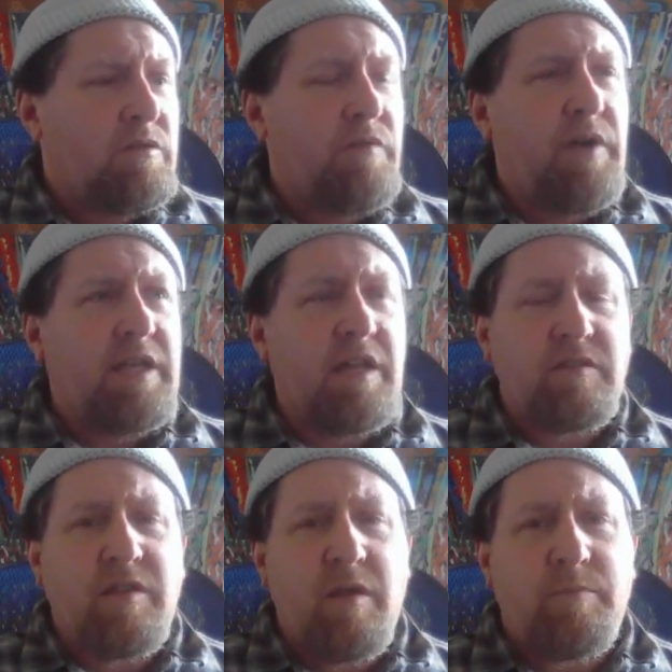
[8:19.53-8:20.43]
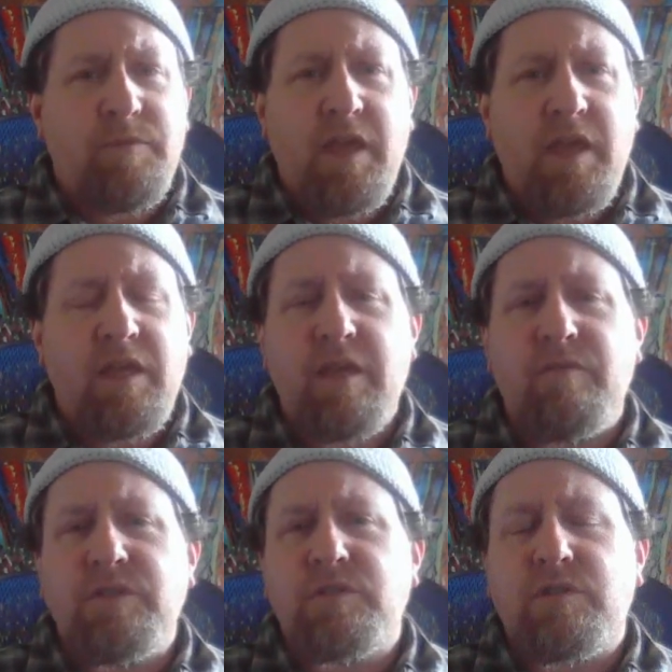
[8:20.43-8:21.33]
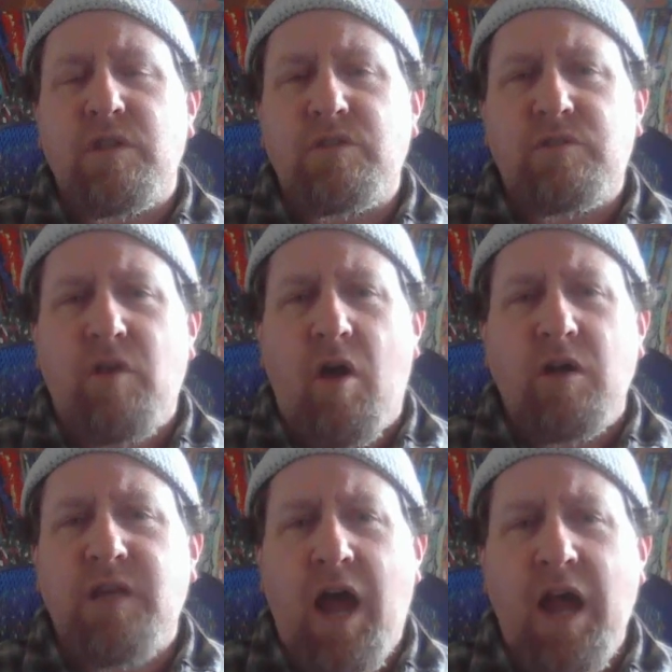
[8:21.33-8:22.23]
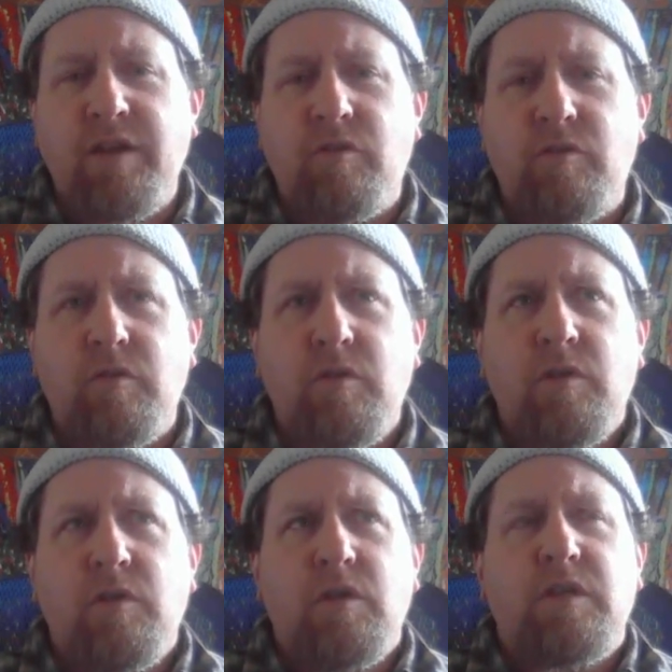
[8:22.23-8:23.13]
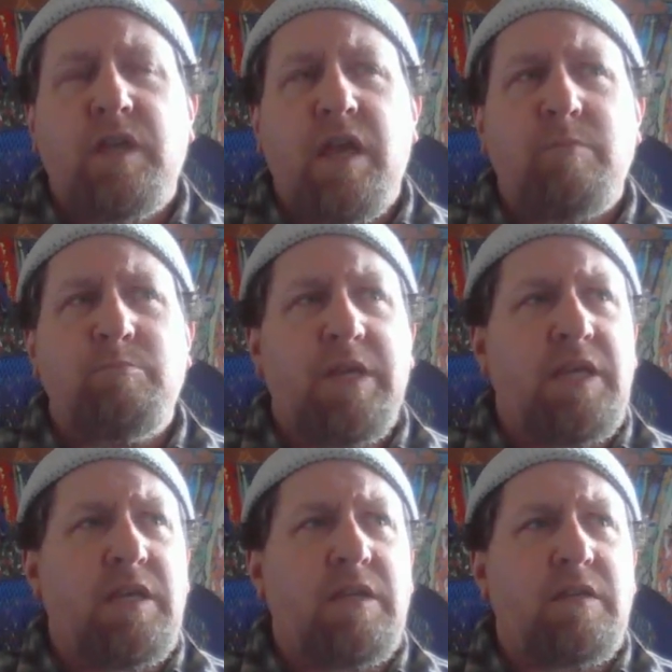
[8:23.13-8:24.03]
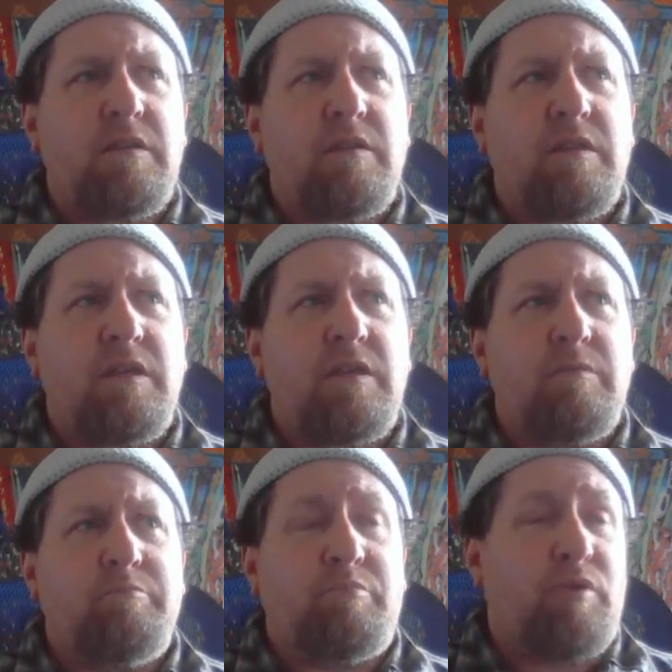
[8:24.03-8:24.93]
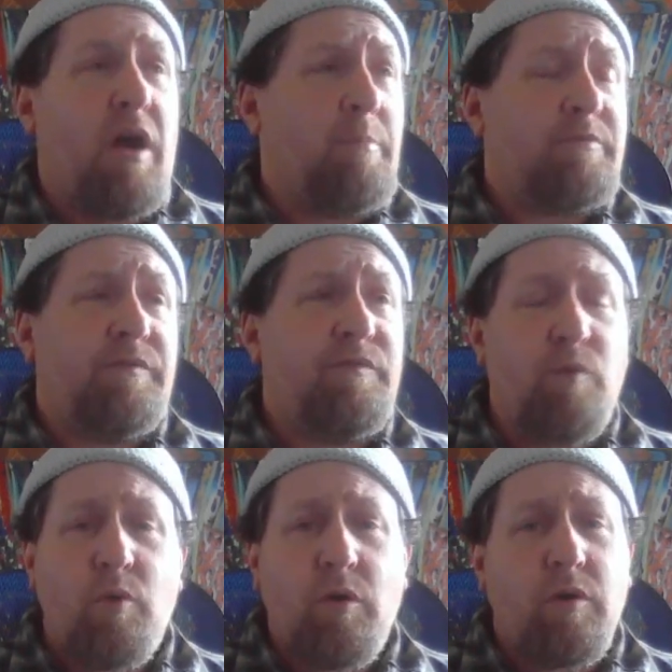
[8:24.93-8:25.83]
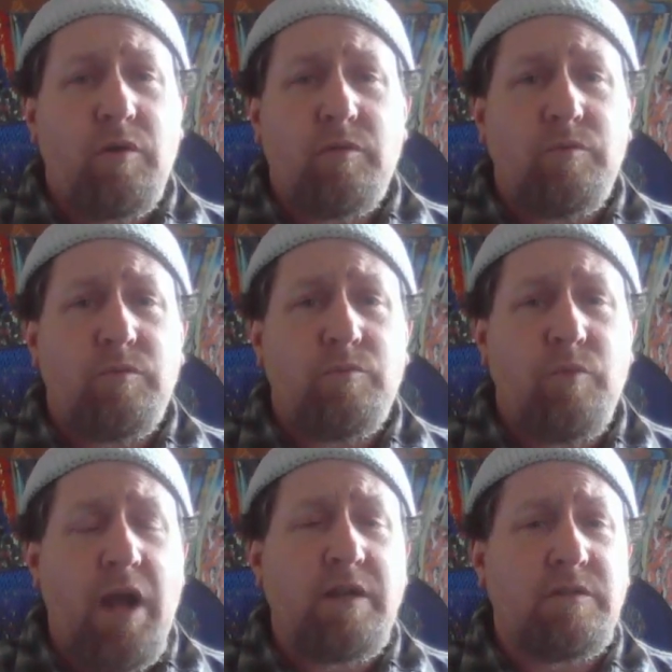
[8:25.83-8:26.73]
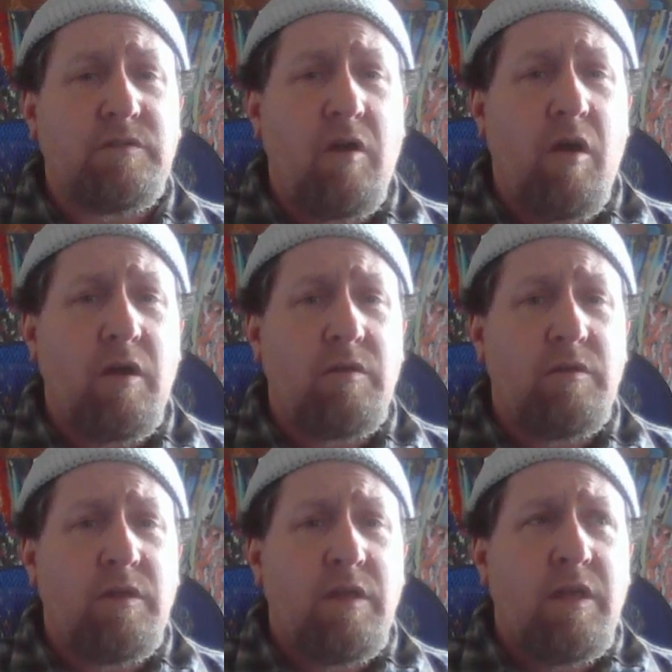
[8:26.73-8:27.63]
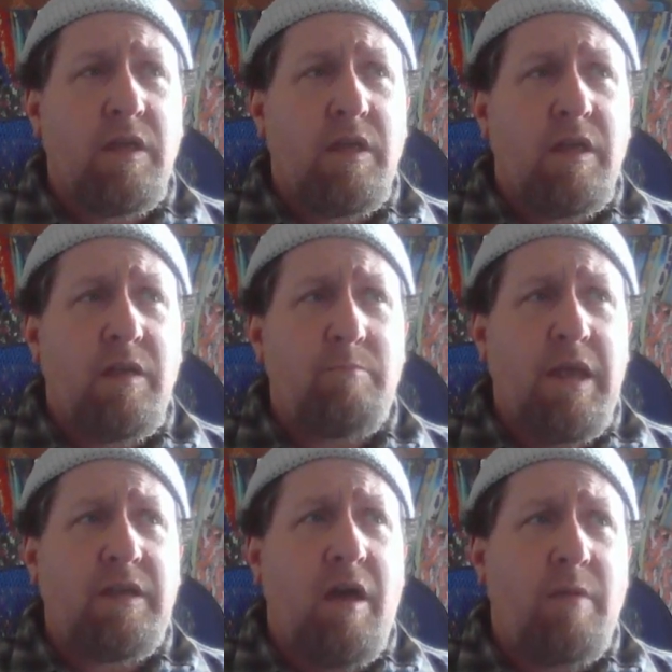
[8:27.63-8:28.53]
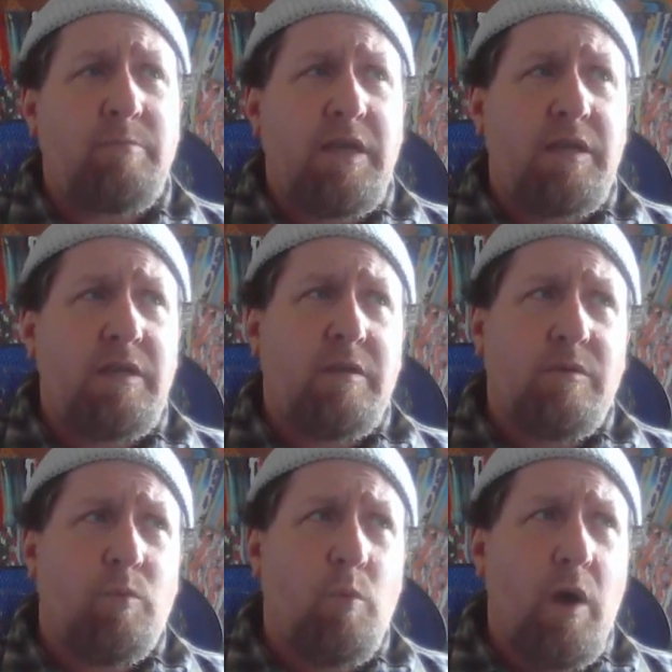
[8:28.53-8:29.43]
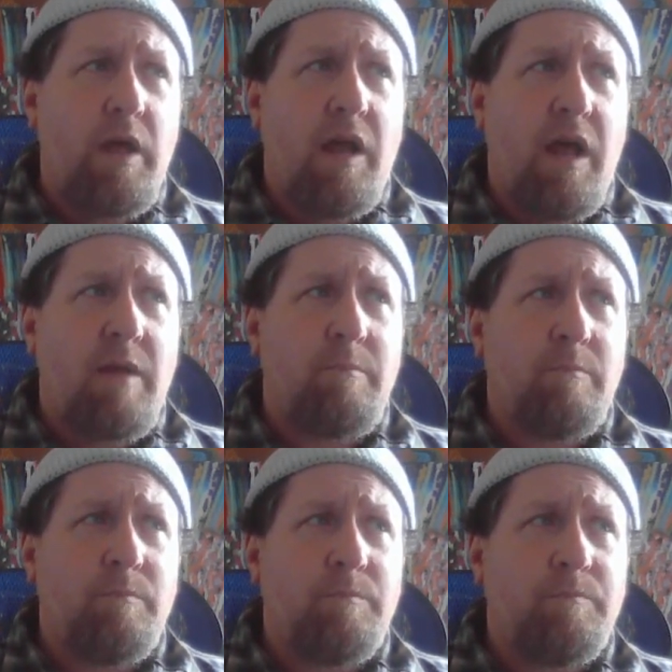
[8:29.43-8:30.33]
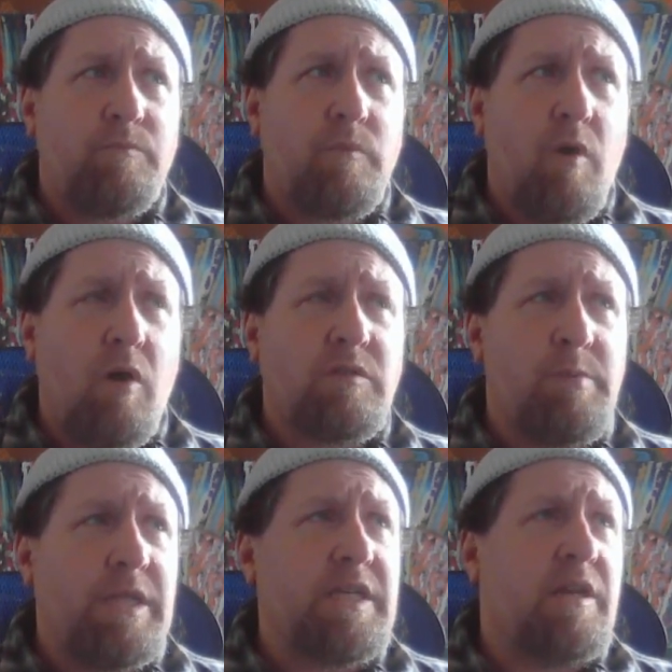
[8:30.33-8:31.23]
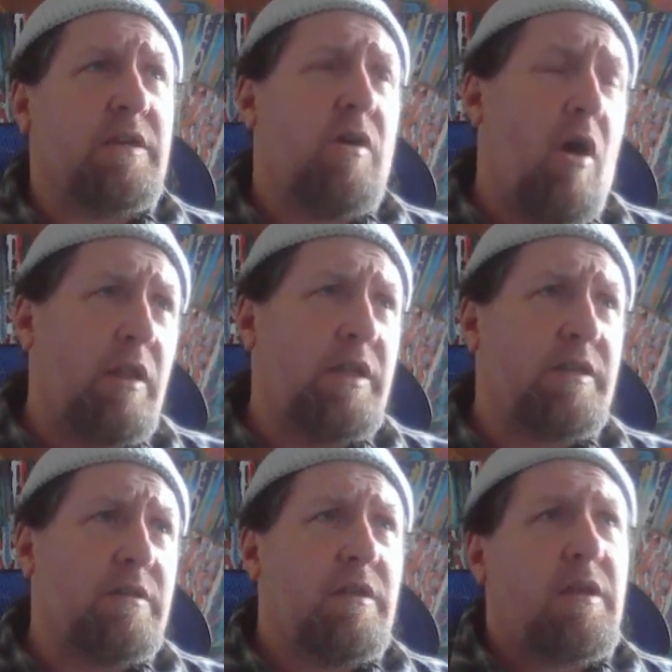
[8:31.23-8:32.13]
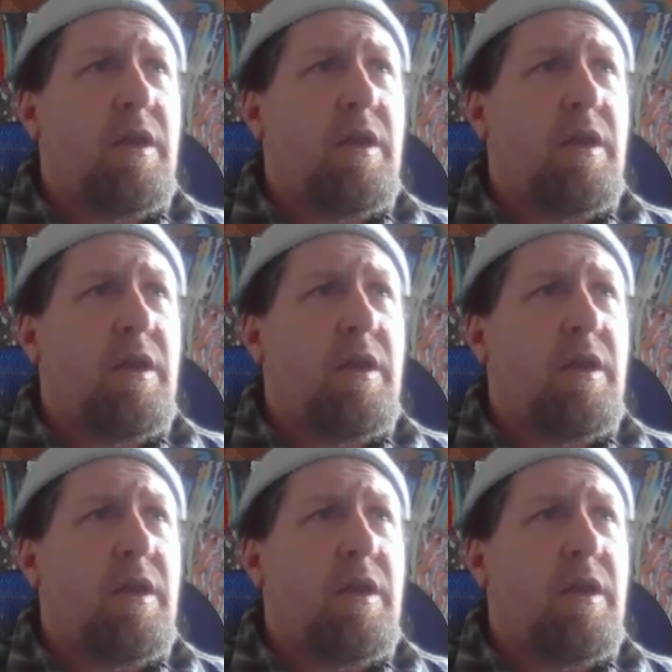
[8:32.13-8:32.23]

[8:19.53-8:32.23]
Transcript: So if I get something, even just the song title can be the prompt for writing a song. It may not be what I'm ultimately going to call it,